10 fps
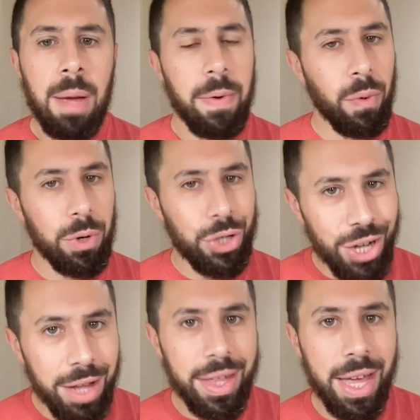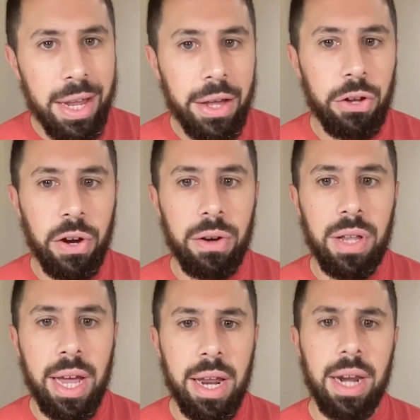before just getting clear
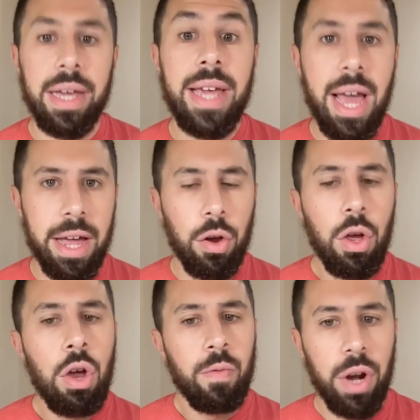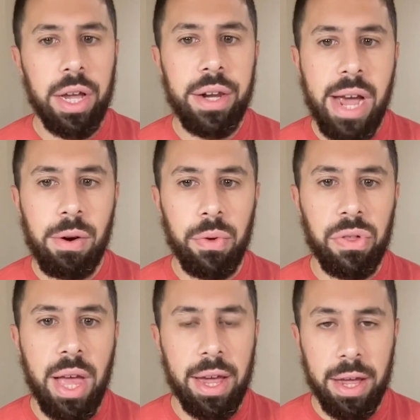late and again running a narrow
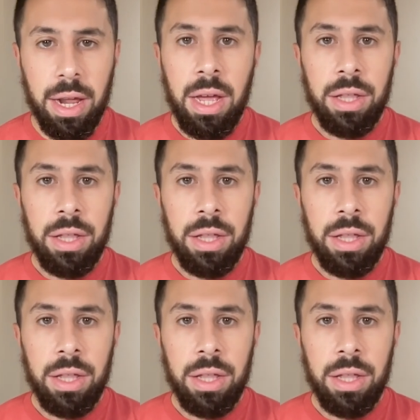second.